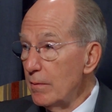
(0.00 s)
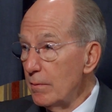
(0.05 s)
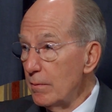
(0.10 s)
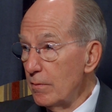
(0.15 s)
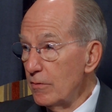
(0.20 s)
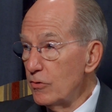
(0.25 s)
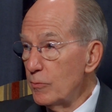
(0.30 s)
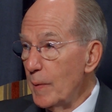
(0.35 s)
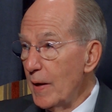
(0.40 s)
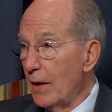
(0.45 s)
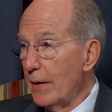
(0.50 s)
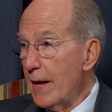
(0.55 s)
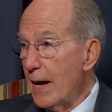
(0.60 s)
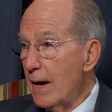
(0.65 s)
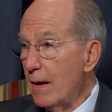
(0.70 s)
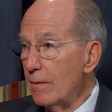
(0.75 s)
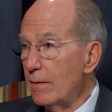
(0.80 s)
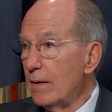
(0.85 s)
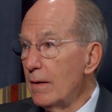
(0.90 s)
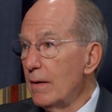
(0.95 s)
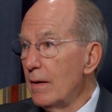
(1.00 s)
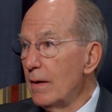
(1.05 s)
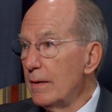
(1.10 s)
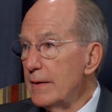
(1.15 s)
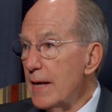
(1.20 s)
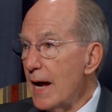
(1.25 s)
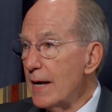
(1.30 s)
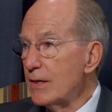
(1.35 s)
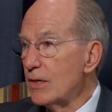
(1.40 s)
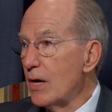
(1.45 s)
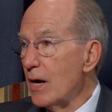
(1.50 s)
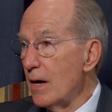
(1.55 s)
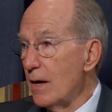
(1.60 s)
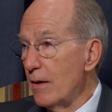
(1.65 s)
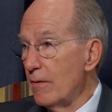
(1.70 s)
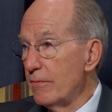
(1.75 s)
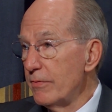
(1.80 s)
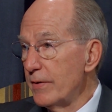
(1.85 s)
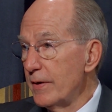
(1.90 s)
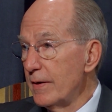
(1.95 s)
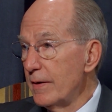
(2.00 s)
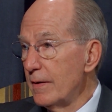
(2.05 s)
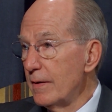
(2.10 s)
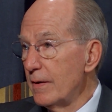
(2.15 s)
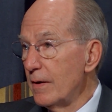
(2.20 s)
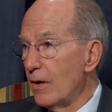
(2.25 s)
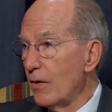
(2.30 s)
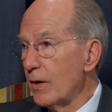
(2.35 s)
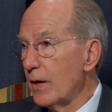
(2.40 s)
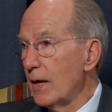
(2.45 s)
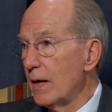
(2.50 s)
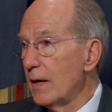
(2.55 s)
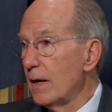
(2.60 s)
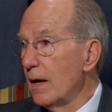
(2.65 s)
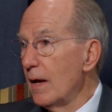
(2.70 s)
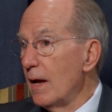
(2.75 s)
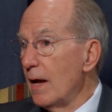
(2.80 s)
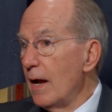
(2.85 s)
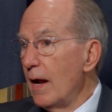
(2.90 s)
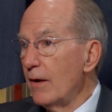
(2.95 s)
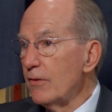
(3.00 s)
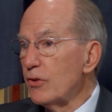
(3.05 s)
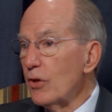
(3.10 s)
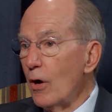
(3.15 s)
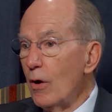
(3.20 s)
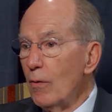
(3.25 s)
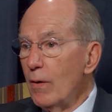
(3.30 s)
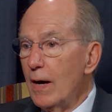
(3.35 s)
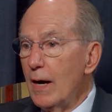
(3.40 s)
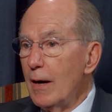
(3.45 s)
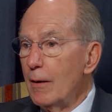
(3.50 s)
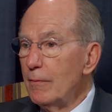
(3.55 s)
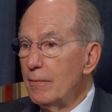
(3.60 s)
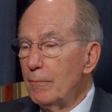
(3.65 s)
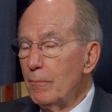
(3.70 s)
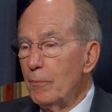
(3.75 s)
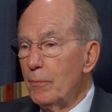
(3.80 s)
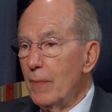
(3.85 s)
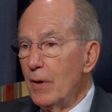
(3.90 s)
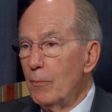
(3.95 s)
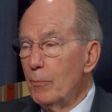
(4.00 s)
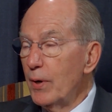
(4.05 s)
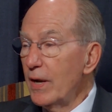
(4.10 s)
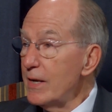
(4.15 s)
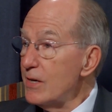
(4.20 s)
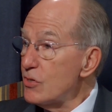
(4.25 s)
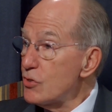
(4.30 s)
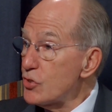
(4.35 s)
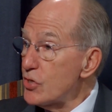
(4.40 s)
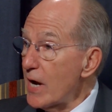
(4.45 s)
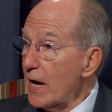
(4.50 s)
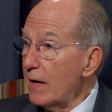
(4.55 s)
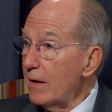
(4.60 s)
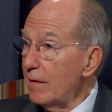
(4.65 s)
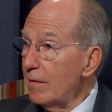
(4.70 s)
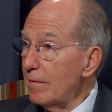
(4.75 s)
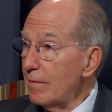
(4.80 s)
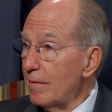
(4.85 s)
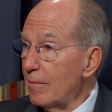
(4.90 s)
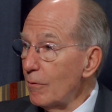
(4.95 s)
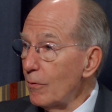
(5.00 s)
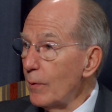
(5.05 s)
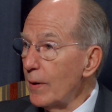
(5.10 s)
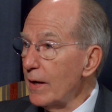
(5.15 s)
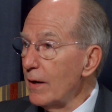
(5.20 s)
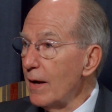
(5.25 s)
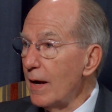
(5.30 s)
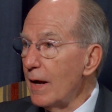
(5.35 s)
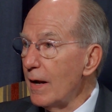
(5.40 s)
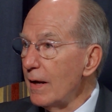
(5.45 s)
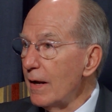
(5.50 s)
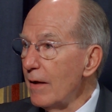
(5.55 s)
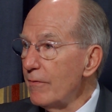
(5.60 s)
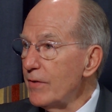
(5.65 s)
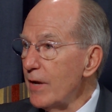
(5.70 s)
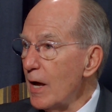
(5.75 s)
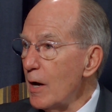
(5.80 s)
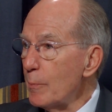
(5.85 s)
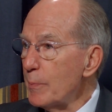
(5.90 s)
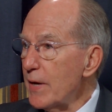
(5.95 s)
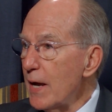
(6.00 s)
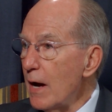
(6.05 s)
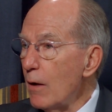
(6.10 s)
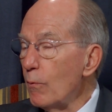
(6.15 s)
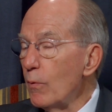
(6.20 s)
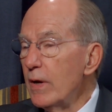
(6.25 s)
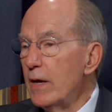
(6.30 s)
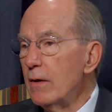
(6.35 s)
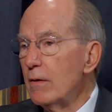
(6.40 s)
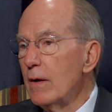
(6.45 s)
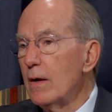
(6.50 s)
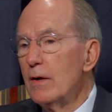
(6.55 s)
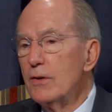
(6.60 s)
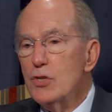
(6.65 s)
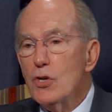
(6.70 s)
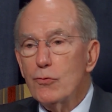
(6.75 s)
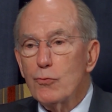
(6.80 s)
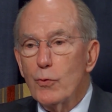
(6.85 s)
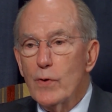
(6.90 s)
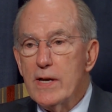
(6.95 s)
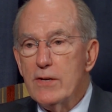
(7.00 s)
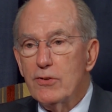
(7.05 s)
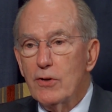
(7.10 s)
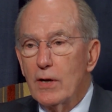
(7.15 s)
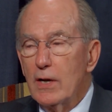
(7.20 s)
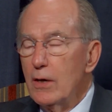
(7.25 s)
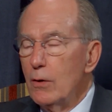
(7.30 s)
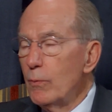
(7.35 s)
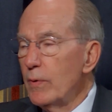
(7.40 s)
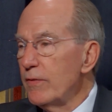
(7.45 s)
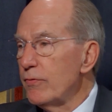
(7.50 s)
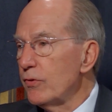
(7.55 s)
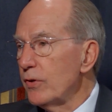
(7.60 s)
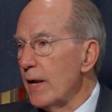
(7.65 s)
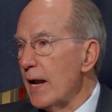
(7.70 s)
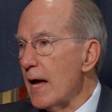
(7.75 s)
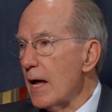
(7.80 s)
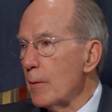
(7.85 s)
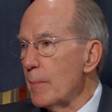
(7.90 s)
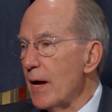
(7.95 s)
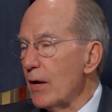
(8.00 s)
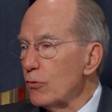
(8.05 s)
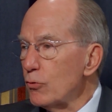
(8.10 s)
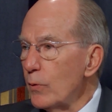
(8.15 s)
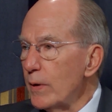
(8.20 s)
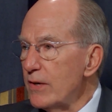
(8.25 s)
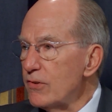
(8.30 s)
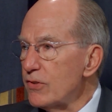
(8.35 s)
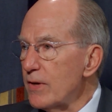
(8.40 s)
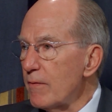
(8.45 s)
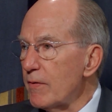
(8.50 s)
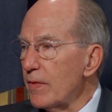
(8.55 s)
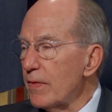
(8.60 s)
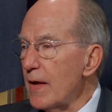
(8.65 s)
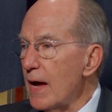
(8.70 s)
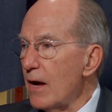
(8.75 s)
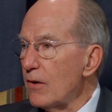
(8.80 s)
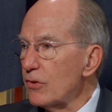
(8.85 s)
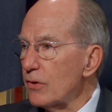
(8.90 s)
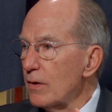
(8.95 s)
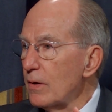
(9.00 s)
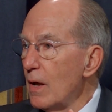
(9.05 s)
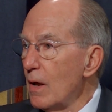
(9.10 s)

spelled out, .gov, okay? And so please check it. We'd love to help you out. We just recently, we've sent out about 27,000